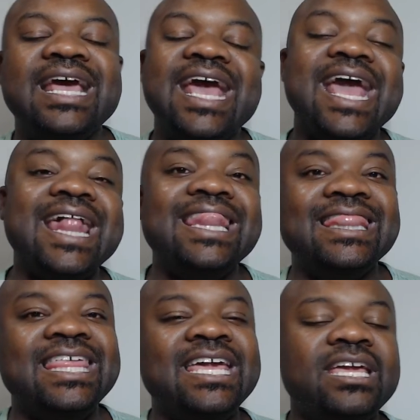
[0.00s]
And
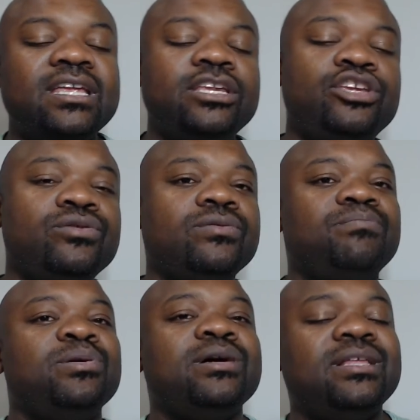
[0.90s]
then you
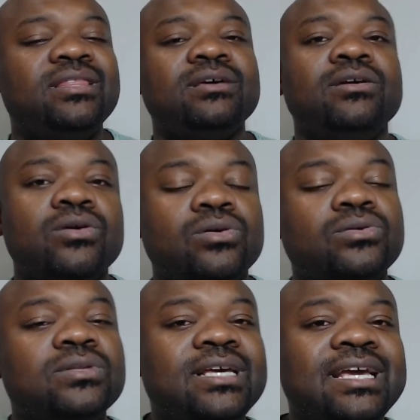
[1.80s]
put the
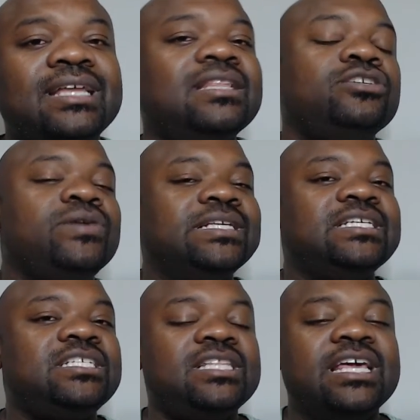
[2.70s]
goal and the
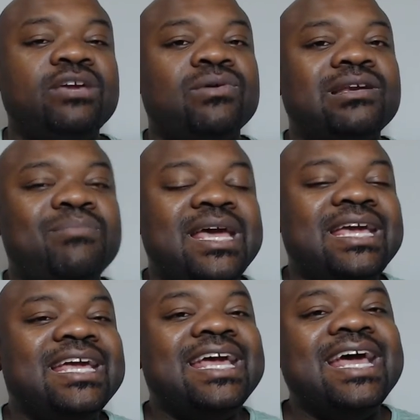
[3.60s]
transition that you want to make